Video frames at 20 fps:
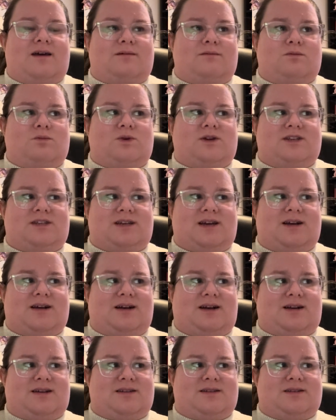which
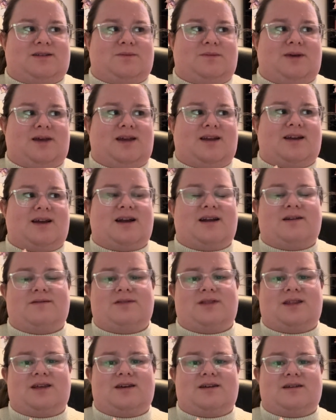has made kind
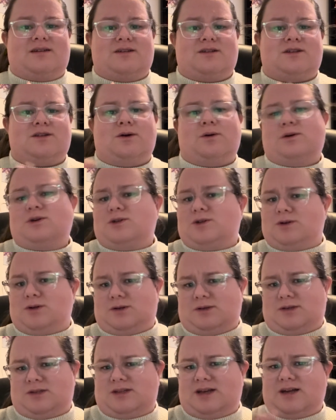of the
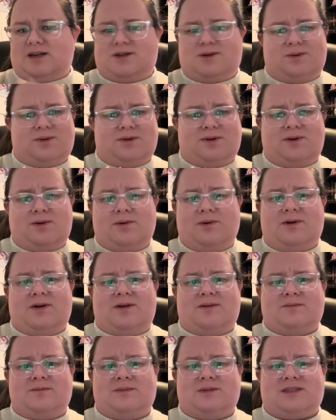social sexual
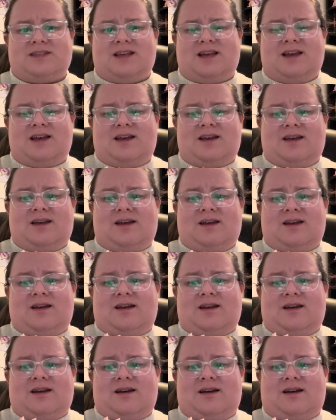norms
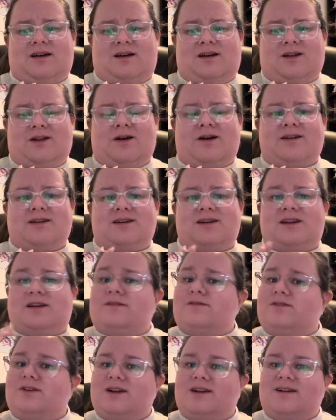a lot
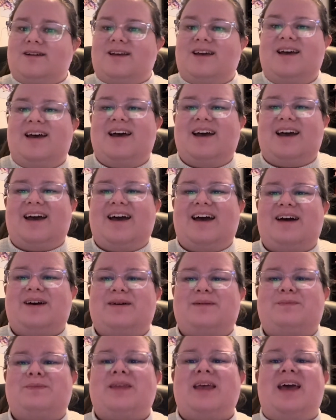different.
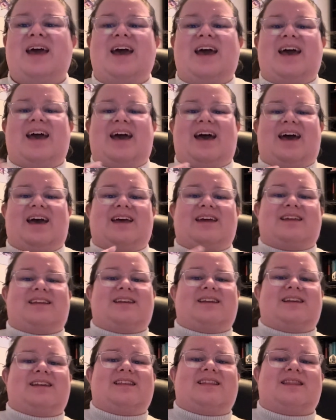
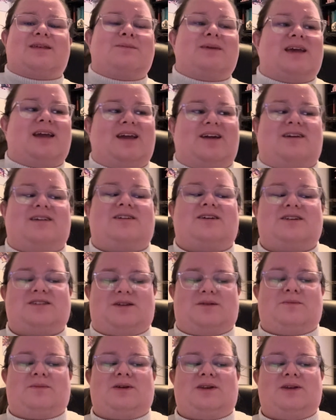And the main character is
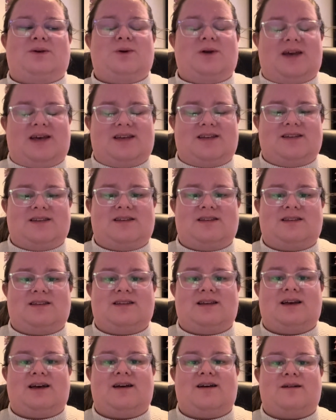someone who
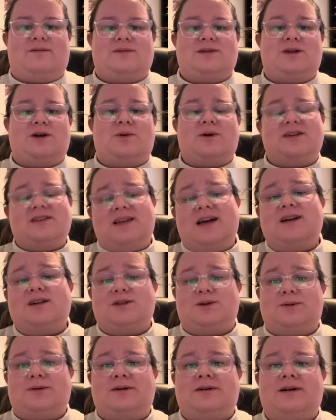is still quite
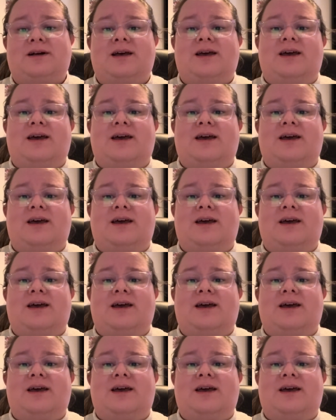sexual,